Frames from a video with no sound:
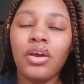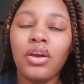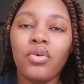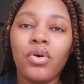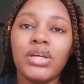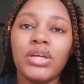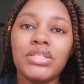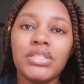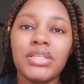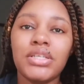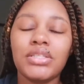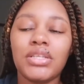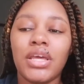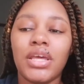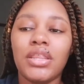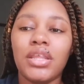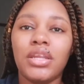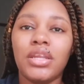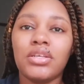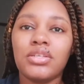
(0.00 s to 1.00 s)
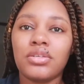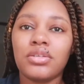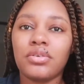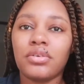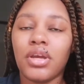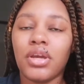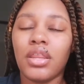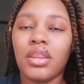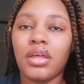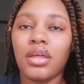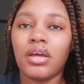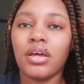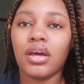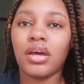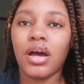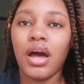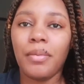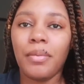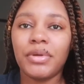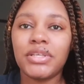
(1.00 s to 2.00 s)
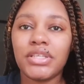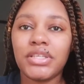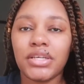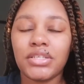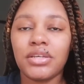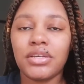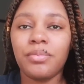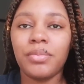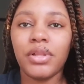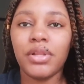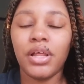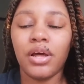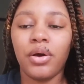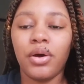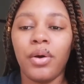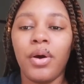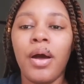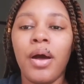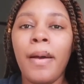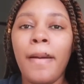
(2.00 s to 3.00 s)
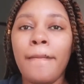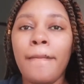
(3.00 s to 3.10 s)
questions in the comment section below.